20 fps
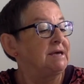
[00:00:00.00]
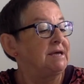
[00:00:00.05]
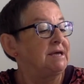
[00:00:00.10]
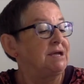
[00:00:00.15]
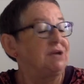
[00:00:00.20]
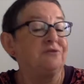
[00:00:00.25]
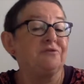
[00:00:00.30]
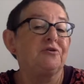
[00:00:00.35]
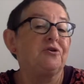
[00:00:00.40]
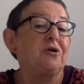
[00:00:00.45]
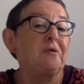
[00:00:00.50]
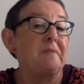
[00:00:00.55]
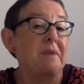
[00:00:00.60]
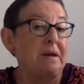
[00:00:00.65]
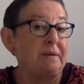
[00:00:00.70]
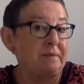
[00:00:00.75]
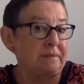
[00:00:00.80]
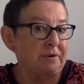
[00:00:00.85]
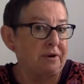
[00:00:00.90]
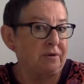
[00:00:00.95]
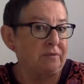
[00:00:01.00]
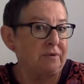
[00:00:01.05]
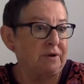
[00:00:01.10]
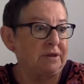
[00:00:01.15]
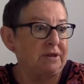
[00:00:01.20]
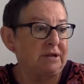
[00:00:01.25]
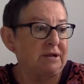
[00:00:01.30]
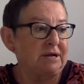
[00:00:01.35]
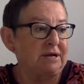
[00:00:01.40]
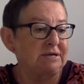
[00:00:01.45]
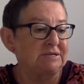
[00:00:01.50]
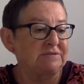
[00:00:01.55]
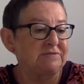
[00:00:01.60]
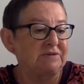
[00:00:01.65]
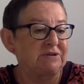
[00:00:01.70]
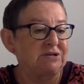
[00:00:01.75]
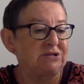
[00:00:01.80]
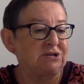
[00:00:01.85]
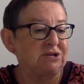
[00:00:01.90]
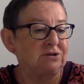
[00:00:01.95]
If you remember on one of the last
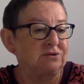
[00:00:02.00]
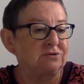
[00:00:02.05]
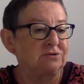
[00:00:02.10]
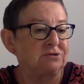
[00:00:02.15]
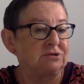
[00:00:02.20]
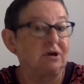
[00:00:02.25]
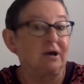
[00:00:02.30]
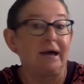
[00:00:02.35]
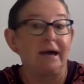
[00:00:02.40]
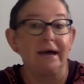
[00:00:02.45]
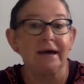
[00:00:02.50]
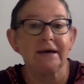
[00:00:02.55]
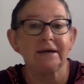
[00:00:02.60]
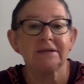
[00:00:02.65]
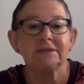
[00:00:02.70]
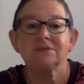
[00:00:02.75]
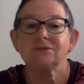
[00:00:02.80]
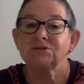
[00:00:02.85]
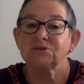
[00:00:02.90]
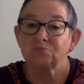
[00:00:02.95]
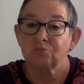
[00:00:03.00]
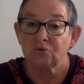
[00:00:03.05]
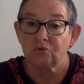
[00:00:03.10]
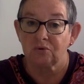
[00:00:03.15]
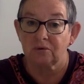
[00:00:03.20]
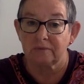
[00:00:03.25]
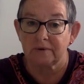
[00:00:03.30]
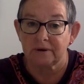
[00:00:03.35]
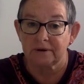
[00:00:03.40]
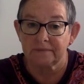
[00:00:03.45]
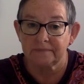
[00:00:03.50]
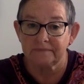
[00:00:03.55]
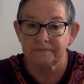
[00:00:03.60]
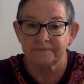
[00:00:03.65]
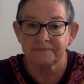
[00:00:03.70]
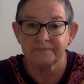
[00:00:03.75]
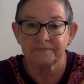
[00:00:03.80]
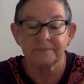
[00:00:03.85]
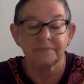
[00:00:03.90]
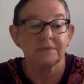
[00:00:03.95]
videos, I had the smaller one,
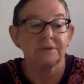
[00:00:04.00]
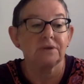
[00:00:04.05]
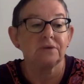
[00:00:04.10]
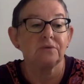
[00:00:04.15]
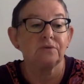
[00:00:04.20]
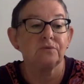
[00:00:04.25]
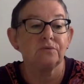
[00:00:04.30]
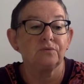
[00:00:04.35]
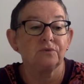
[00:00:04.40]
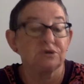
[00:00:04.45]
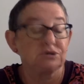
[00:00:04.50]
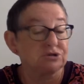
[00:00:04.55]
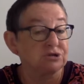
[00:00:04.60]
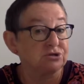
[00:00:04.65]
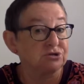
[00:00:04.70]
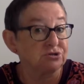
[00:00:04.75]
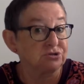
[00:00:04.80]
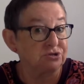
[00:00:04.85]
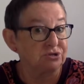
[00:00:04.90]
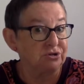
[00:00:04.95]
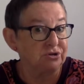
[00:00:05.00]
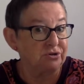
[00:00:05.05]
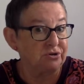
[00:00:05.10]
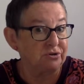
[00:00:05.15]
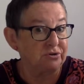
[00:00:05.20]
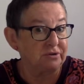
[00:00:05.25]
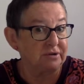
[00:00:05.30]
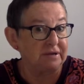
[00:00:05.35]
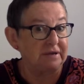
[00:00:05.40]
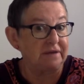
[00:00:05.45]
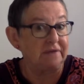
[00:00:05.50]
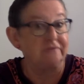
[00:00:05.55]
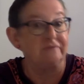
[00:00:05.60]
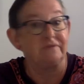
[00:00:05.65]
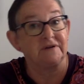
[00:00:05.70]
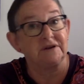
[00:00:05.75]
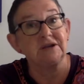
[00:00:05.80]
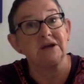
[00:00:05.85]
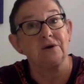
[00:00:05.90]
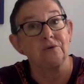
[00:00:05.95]
which I shall do you the
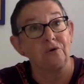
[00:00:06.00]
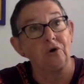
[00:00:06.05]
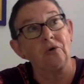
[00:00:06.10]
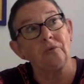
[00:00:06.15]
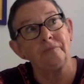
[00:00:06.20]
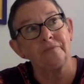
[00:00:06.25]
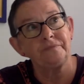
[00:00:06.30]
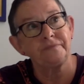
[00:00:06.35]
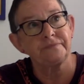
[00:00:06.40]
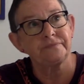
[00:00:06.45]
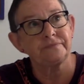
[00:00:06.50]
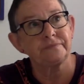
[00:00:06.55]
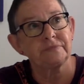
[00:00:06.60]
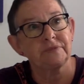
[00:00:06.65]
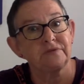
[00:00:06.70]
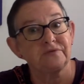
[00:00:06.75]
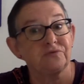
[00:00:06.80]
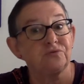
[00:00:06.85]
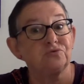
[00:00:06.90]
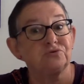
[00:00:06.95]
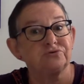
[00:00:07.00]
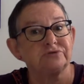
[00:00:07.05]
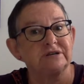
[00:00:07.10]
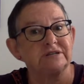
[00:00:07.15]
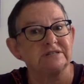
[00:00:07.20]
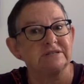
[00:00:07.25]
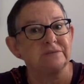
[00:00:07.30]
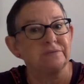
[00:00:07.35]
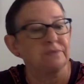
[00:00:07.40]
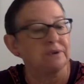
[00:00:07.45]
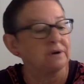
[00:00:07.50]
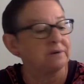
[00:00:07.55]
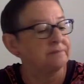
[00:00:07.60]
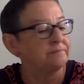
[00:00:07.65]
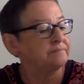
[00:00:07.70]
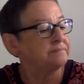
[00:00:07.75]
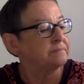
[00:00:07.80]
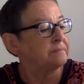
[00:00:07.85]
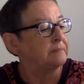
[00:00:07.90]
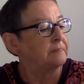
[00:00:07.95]
video on, the full dressing one.
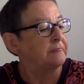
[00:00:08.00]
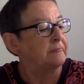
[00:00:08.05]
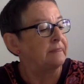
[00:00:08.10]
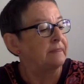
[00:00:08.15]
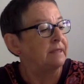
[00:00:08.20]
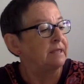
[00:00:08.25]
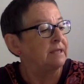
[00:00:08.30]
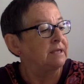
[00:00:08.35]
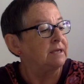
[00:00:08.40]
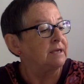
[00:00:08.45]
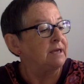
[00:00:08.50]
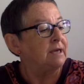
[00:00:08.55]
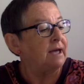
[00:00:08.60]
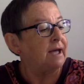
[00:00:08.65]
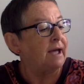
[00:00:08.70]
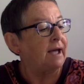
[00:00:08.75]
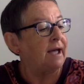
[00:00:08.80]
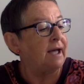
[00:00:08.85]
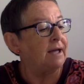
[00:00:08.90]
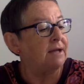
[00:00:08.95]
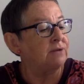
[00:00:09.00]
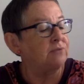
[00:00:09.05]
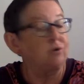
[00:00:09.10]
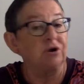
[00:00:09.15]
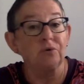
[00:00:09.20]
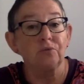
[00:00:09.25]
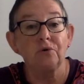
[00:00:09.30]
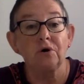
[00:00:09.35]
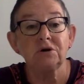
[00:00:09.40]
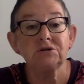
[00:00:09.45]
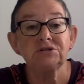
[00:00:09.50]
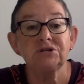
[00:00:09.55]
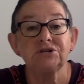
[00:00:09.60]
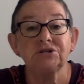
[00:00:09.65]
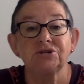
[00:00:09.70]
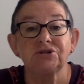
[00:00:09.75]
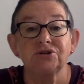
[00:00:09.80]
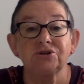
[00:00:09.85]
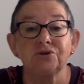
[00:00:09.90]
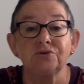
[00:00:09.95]
And what I wanted to
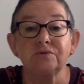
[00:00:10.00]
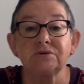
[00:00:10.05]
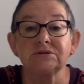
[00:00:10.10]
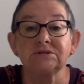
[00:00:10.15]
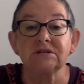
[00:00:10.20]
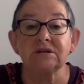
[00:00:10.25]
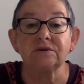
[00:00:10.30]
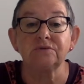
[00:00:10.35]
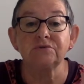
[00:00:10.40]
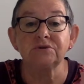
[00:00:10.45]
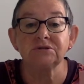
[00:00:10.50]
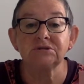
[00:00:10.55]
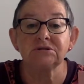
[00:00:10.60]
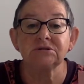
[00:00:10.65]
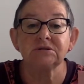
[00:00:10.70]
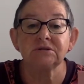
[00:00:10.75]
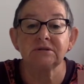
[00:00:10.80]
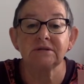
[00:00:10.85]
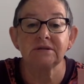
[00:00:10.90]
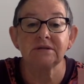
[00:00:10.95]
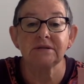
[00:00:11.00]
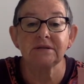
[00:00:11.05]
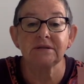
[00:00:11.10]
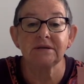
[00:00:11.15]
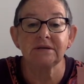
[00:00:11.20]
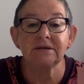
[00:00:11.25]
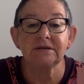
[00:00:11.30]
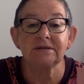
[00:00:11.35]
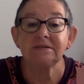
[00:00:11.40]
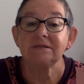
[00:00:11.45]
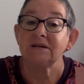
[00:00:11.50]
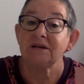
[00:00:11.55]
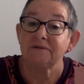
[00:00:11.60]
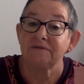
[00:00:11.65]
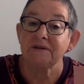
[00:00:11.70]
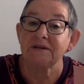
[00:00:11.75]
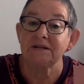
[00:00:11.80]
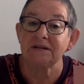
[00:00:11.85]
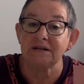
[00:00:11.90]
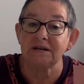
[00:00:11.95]
do, wasn't it, was see if
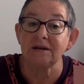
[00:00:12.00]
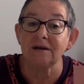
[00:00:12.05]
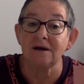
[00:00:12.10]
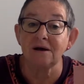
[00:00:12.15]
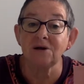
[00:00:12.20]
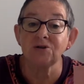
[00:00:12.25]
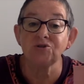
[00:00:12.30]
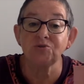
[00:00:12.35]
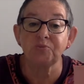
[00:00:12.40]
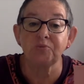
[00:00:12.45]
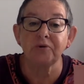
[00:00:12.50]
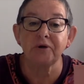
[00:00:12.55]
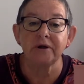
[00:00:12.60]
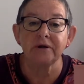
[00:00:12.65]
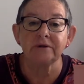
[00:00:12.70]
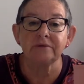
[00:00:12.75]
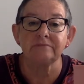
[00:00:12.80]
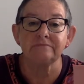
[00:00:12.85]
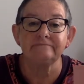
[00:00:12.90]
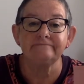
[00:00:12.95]
they did a large print